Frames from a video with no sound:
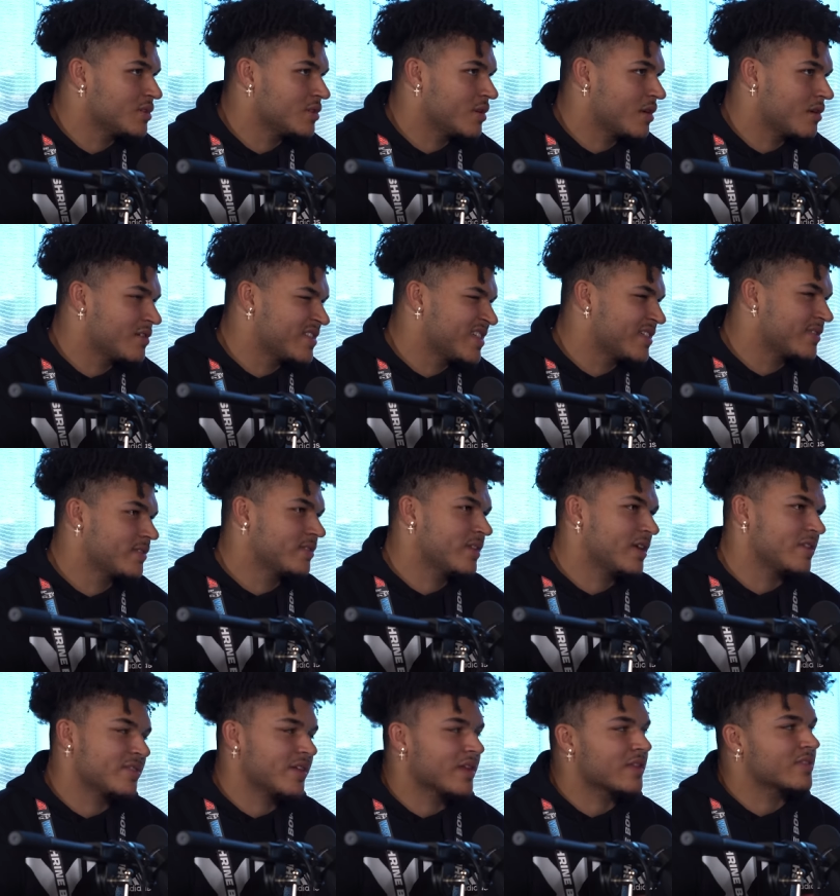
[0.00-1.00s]
You know, if
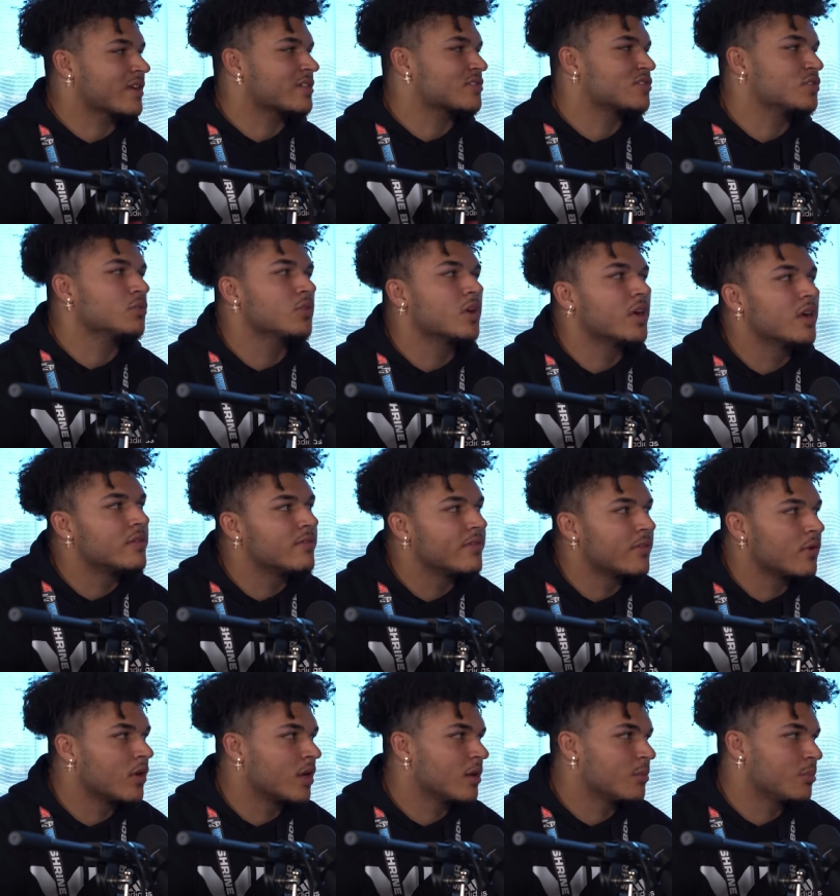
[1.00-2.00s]
they think they're too good
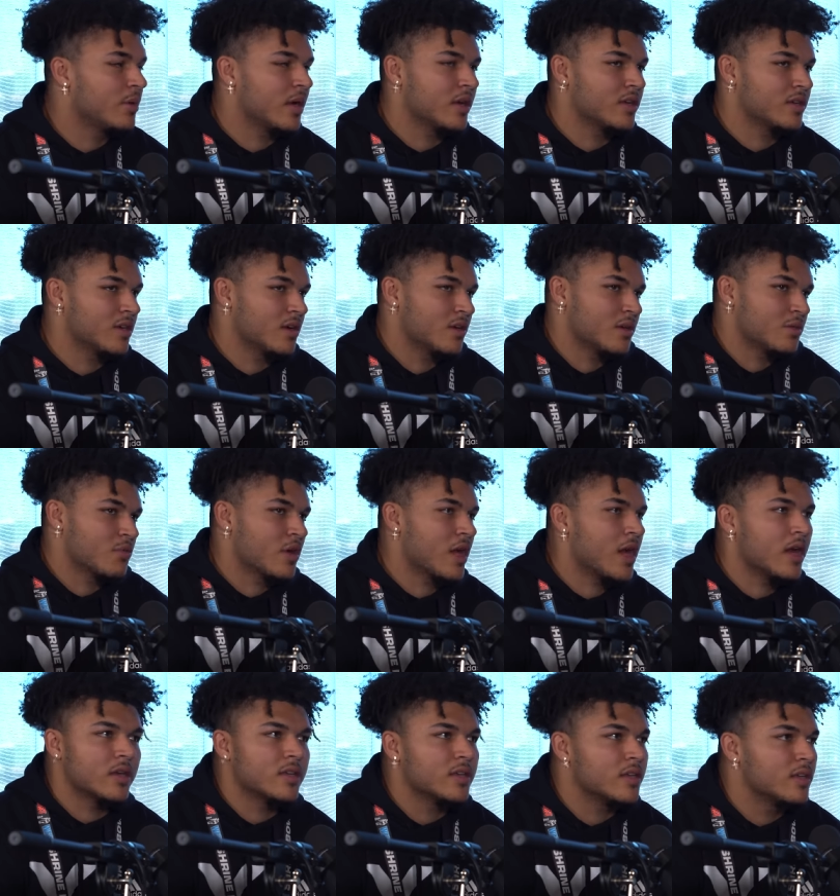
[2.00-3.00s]
for it, but you know, in
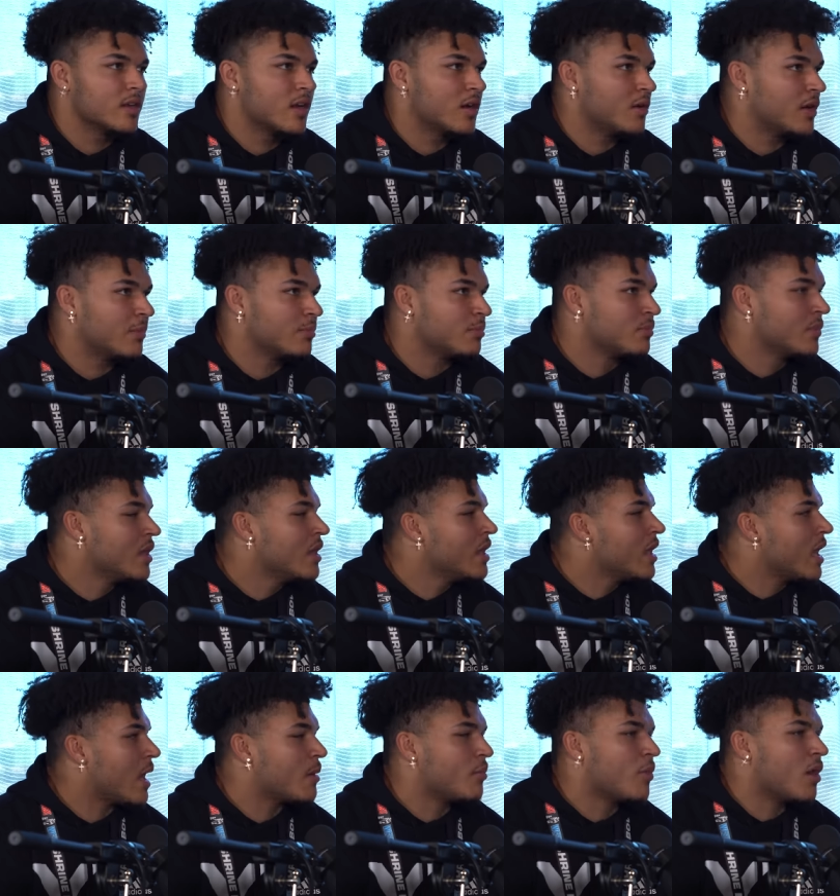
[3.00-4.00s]
reality, you know, I'm
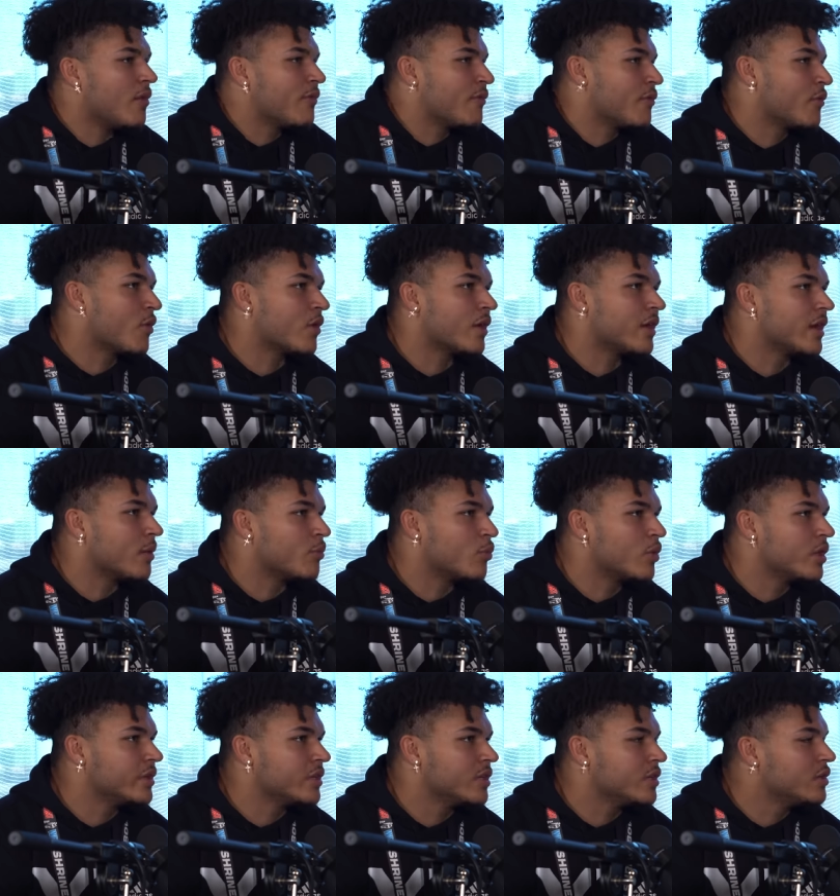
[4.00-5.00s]
I'm all for it. I'm
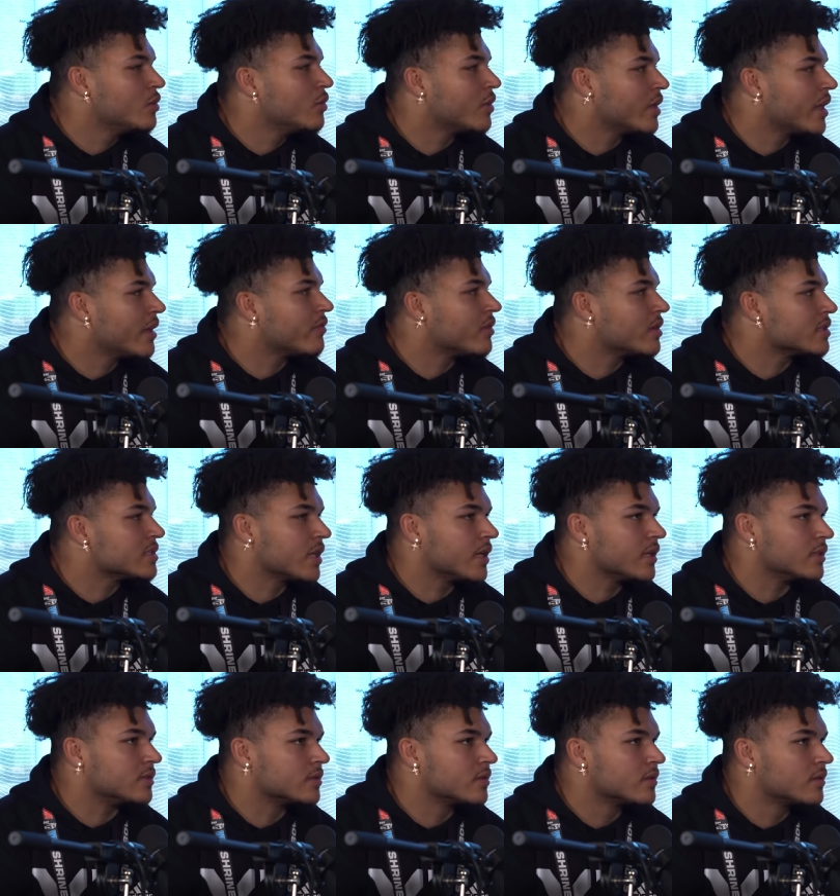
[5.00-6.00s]
willing to do whatever it
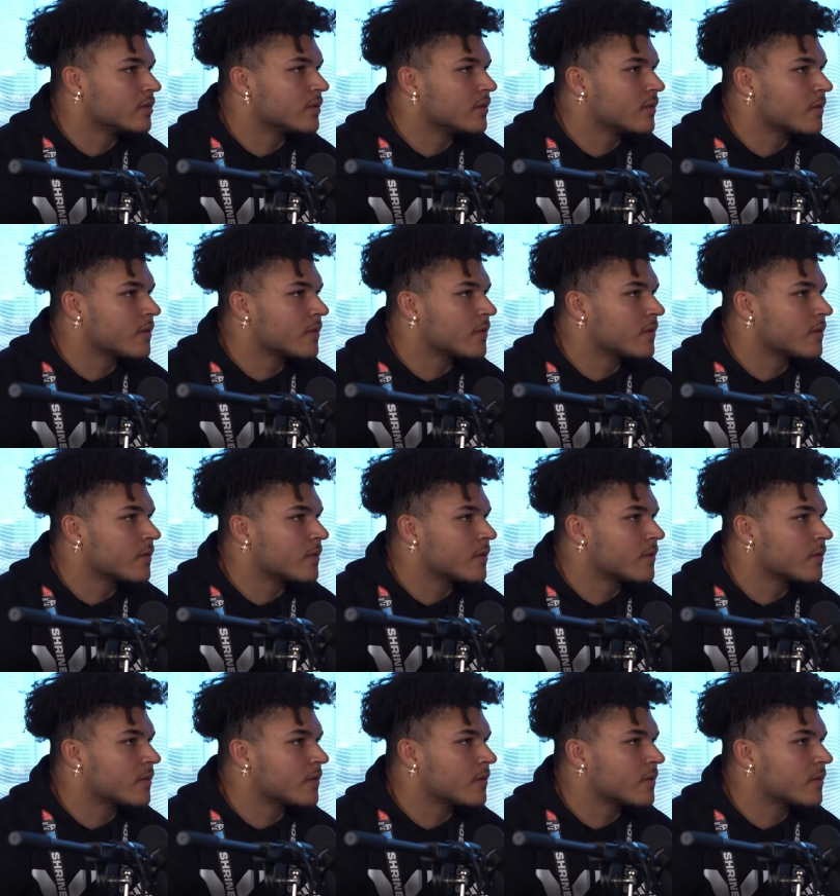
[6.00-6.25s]
takes.